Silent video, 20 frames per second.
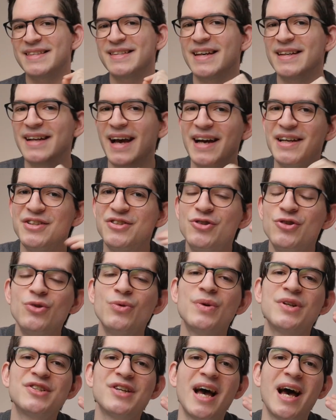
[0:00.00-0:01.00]
said, I
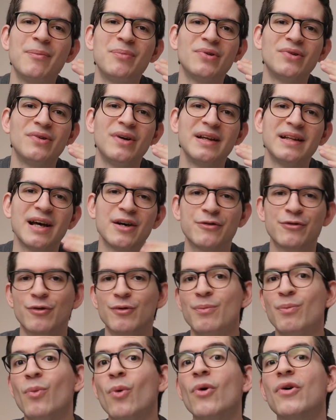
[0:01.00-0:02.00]
do wish Apple allowed
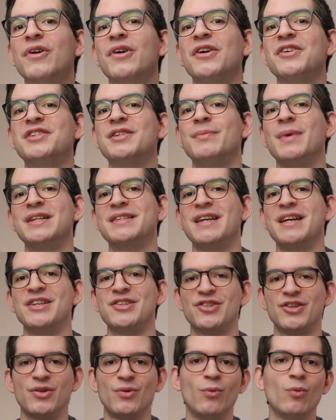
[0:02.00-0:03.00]
for more
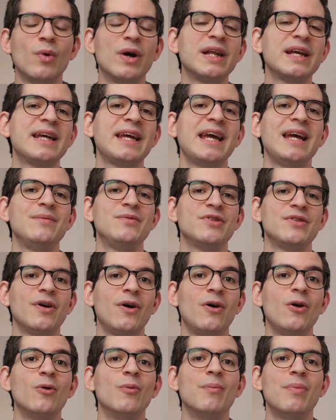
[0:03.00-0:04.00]
customization when it came to the
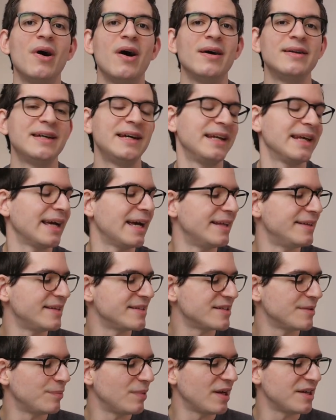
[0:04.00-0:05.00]
HomePod. And again,
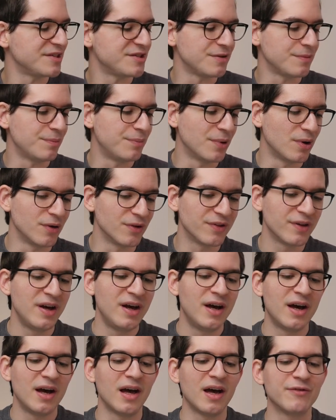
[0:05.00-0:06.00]
this applies to both.
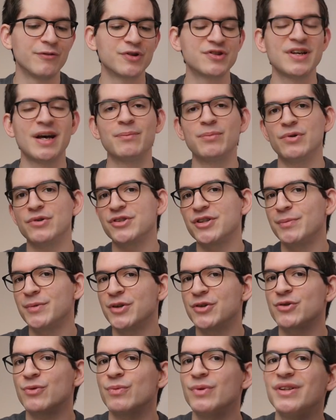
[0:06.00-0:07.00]
For example, some of
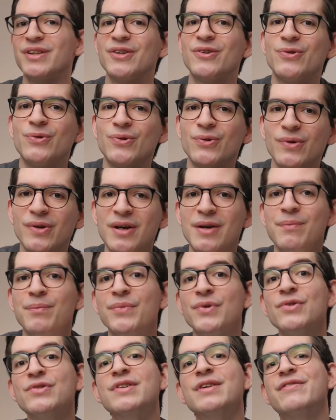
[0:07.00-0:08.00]
those really cool
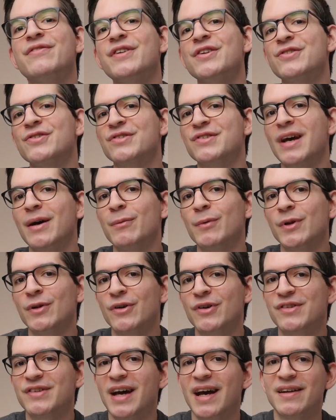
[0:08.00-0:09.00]
music features that we
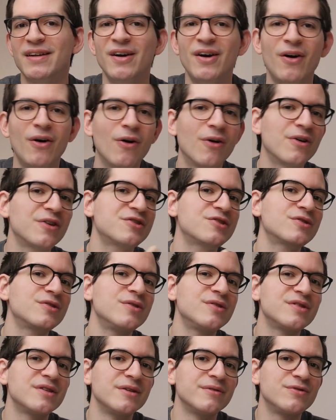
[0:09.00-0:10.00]
looked at are
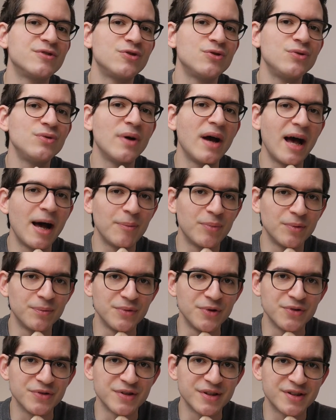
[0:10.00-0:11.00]
exclusive to Apple
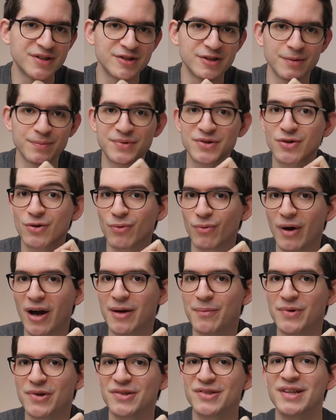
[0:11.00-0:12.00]
Music
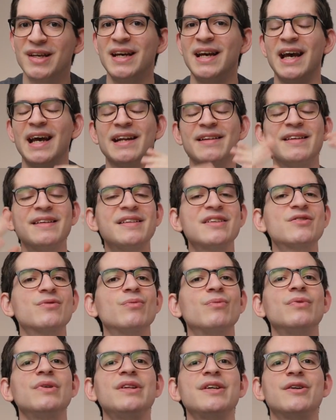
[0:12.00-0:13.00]
subscribers. And I think
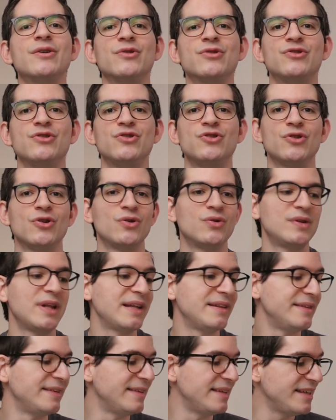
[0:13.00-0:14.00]
this really goes to show
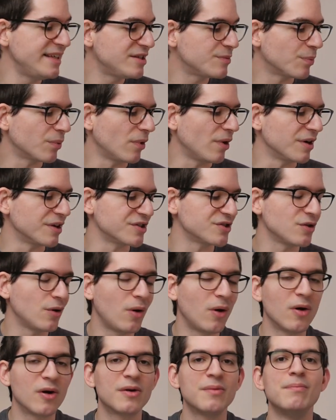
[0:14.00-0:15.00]
that these products
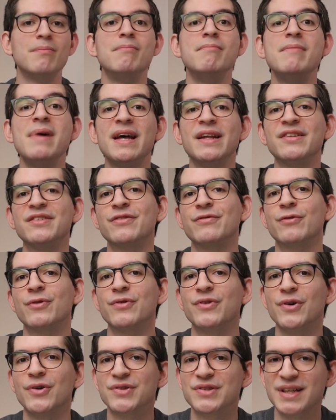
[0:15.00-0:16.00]
are meant for
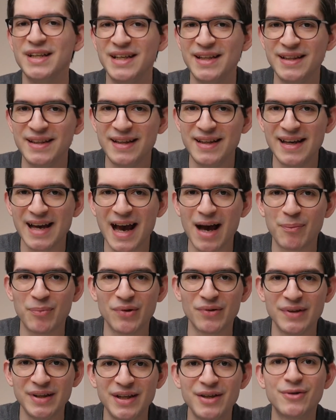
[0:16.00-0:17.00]
those in the
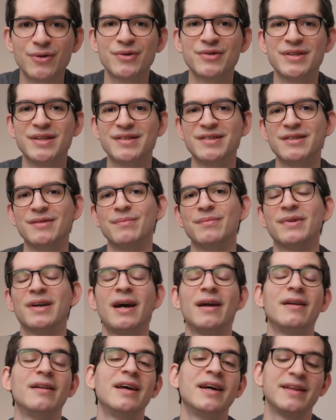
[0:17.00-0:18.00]
Apple ecosystem,
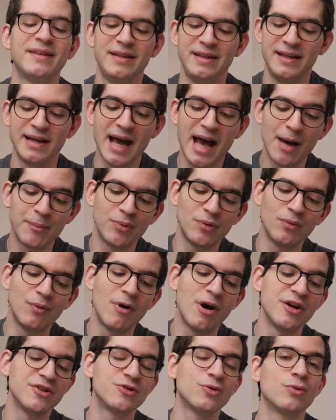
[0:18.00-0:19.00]
kind of like the Apple
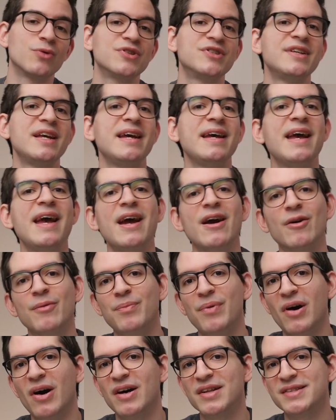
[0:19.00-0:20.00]
Watch or say
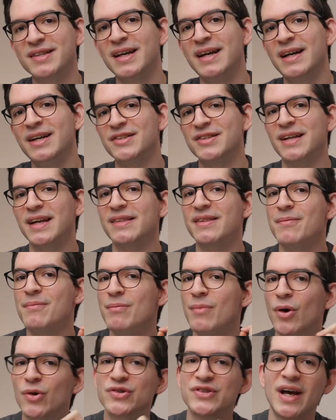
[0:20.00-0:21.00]
AirPods. To get the
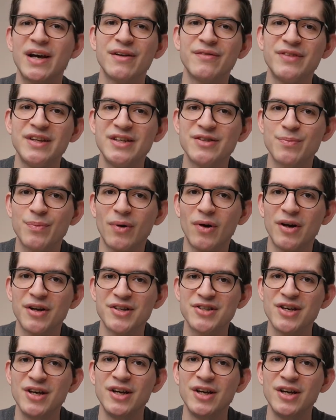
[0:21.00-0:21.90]
most out of these products,